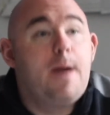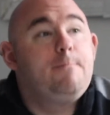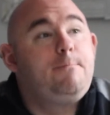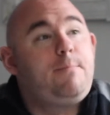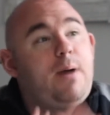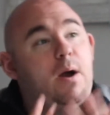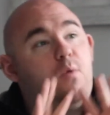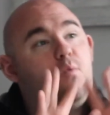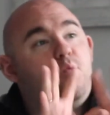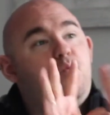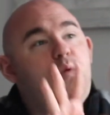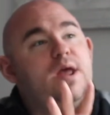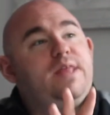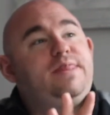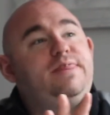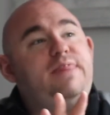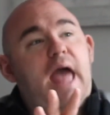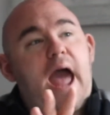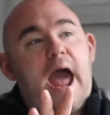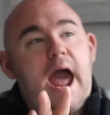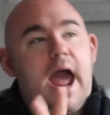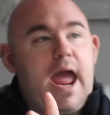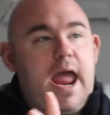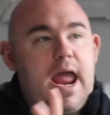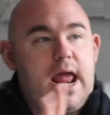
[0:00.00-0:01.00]
But with
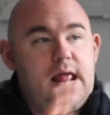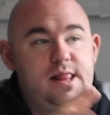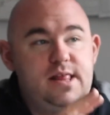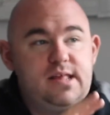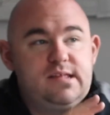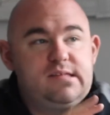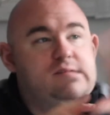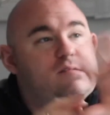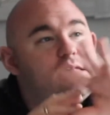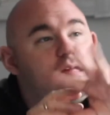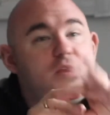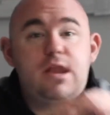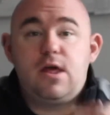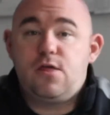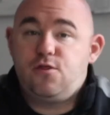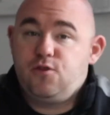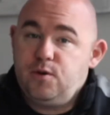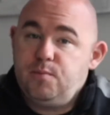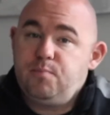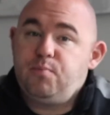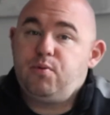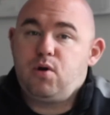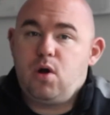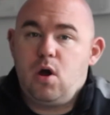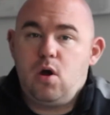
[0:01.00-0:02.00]
that, and this is another
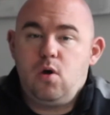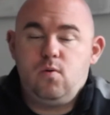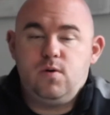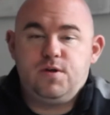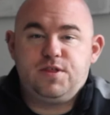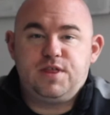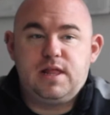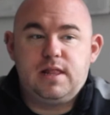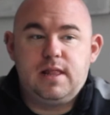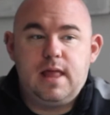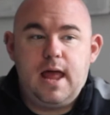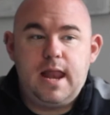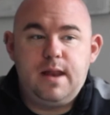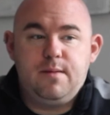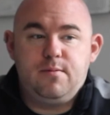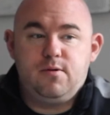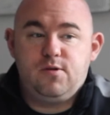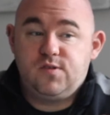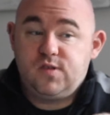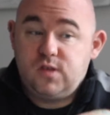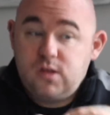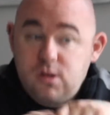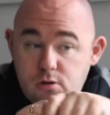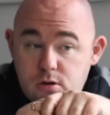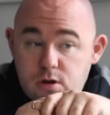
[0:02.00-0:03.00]
pro with
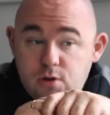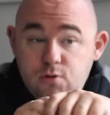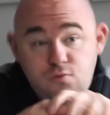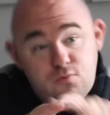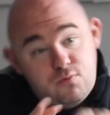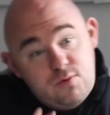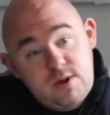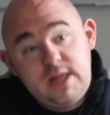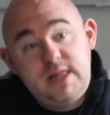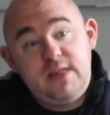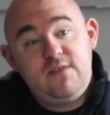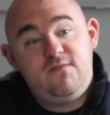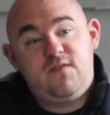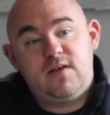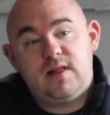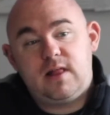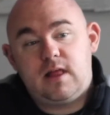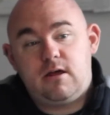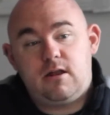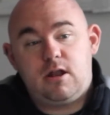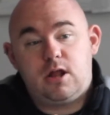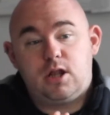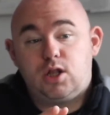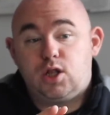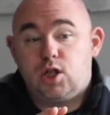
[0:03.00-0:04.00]
Alignables, you can really fill
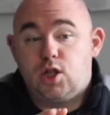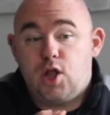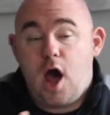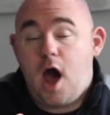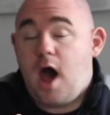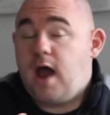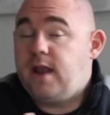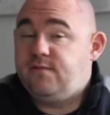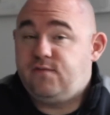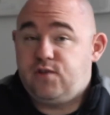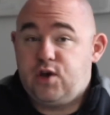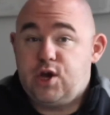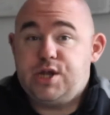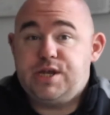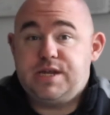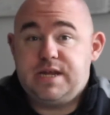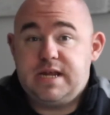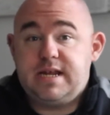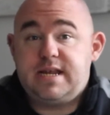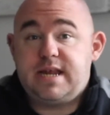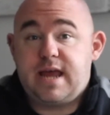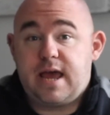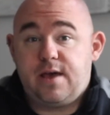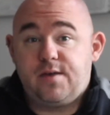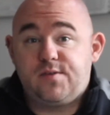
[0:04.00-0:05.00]
out a lot of good
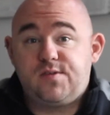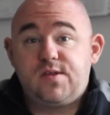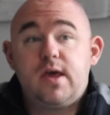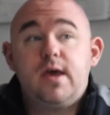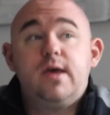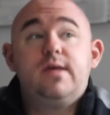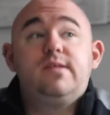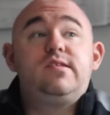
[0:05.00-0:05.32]
details.